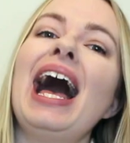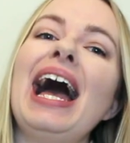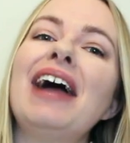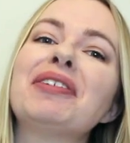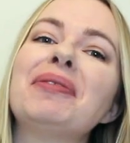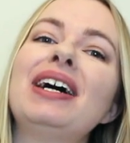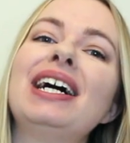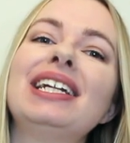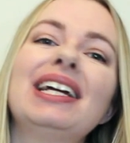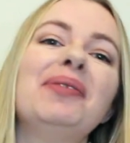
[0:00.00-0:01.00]
Hi
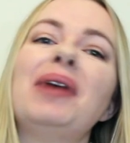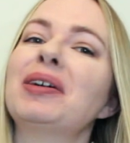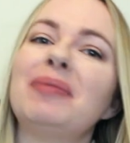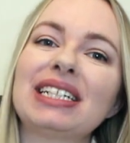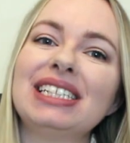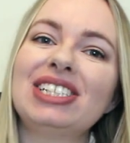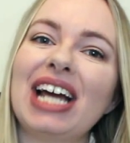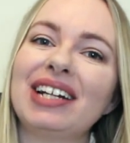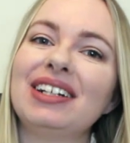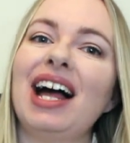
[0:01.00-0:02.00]
everyone, welcome back to the
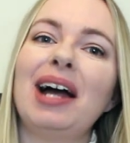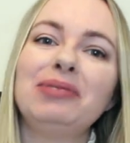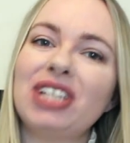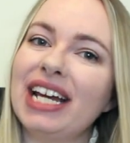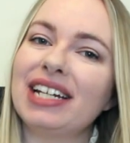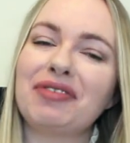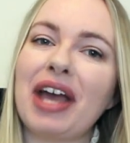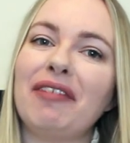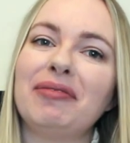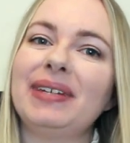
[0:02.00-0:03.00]
channel. I'm Jade if you
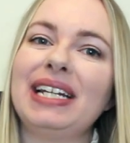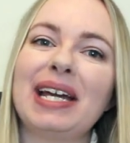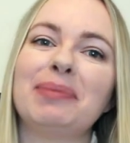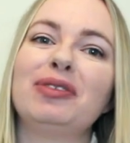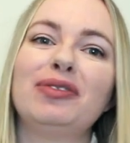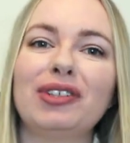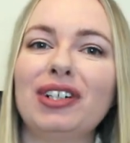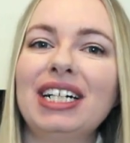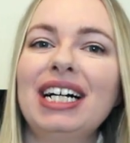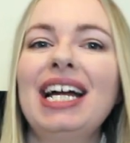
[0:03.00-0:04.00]
haven't been here
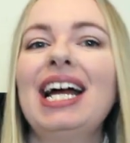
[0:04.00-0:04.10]
before.